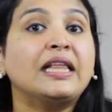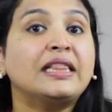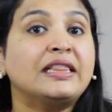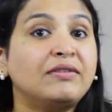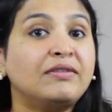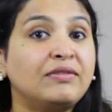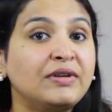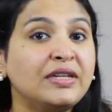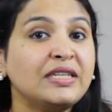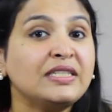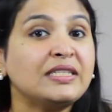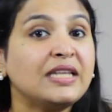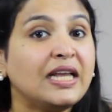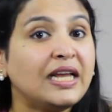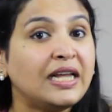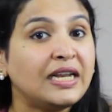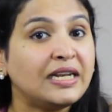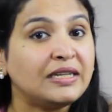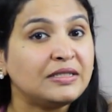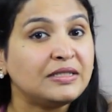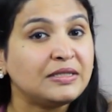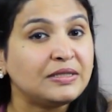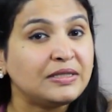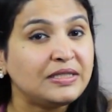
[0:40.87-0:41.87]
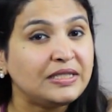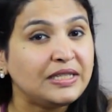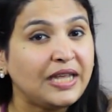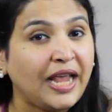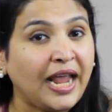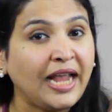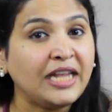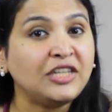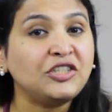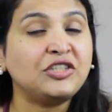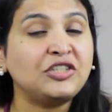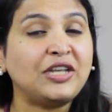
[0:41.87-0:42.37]
There is an
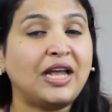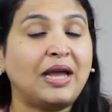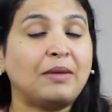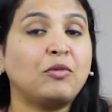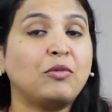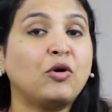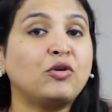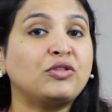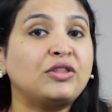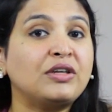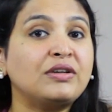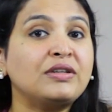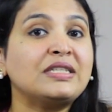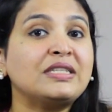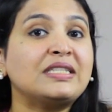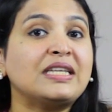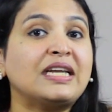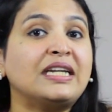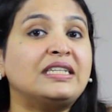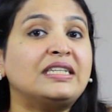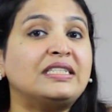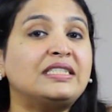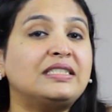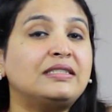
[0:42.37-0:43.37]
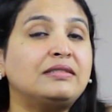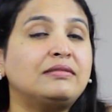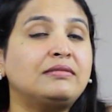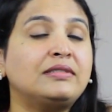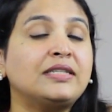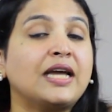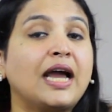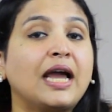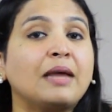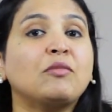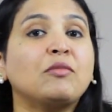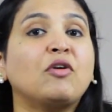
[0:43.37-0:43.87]
age gap, or there is a
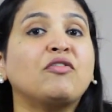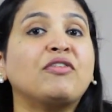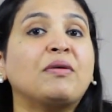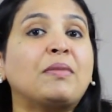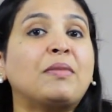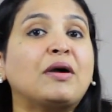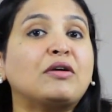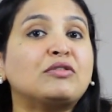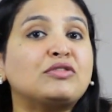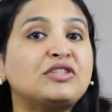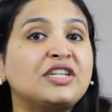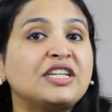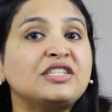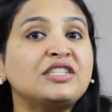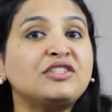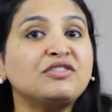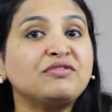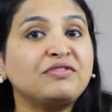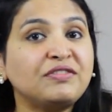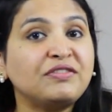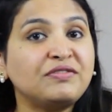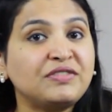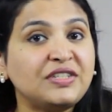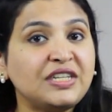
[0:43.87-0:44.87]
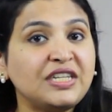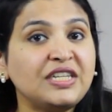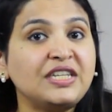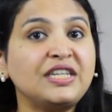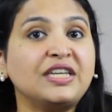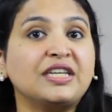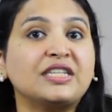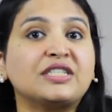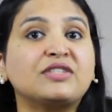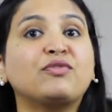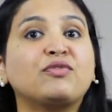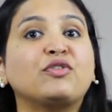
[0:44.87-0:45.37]
time of about 10 to 15
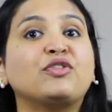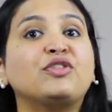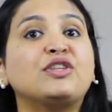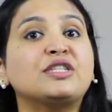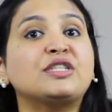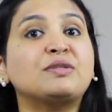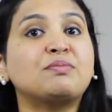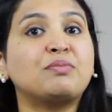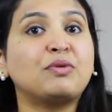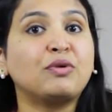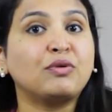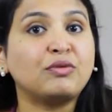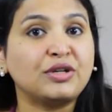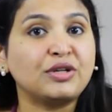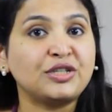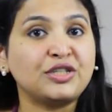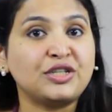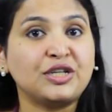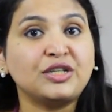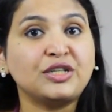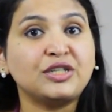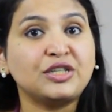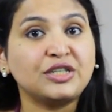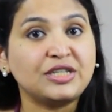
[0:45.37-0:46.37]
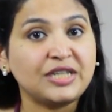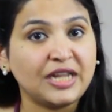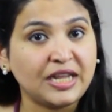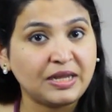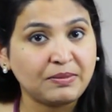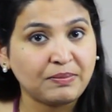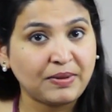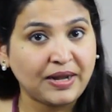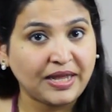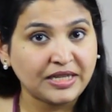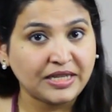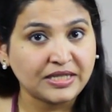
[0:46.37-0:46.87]
years for this progression to
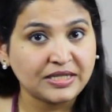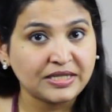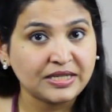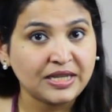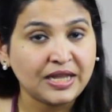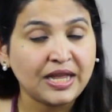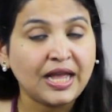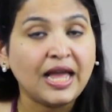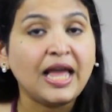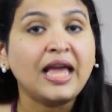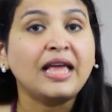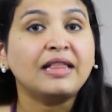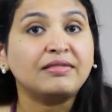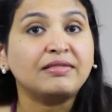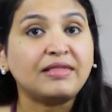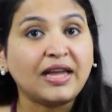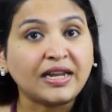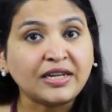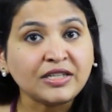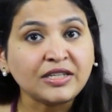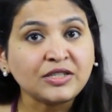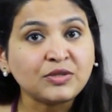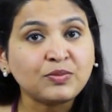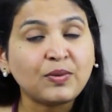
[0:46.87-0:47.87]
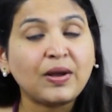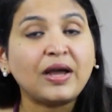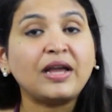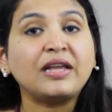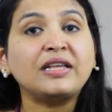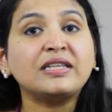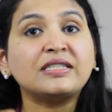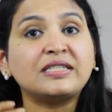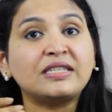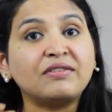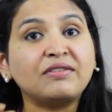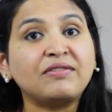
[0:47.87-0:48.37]
take place. That is
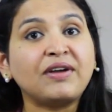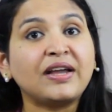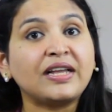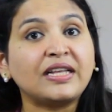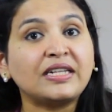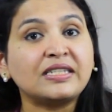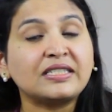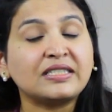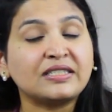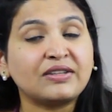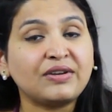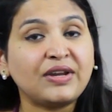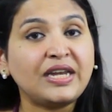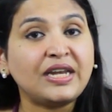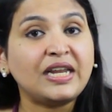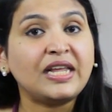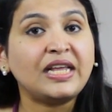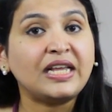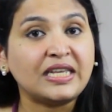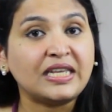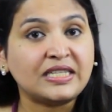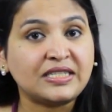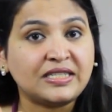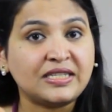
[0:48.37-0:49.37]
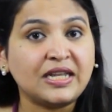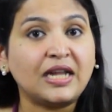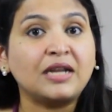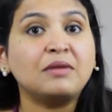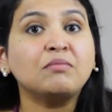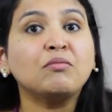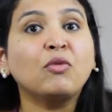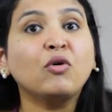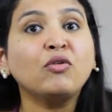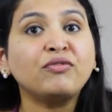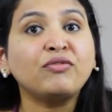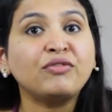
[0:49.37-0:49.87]
why cervical screening is
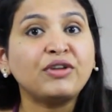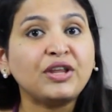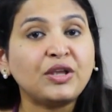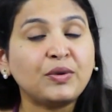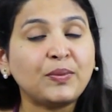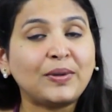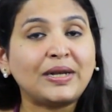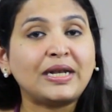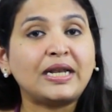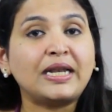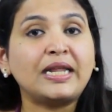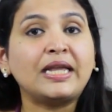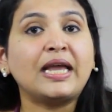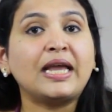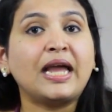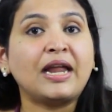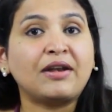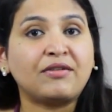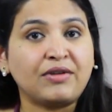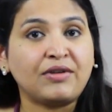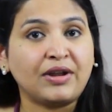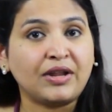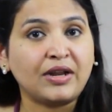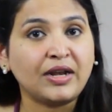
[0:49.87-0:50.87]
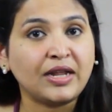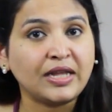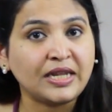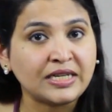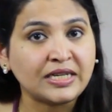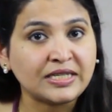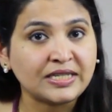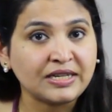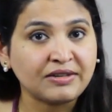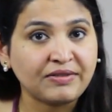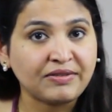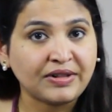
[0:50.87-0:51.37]
done more frequently at regular
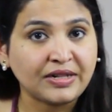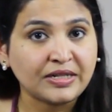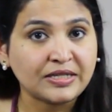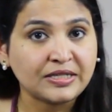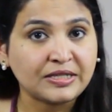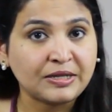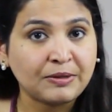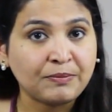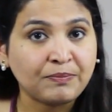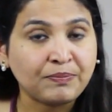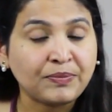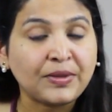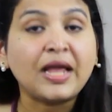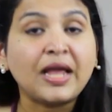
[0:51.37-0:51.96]
intervals.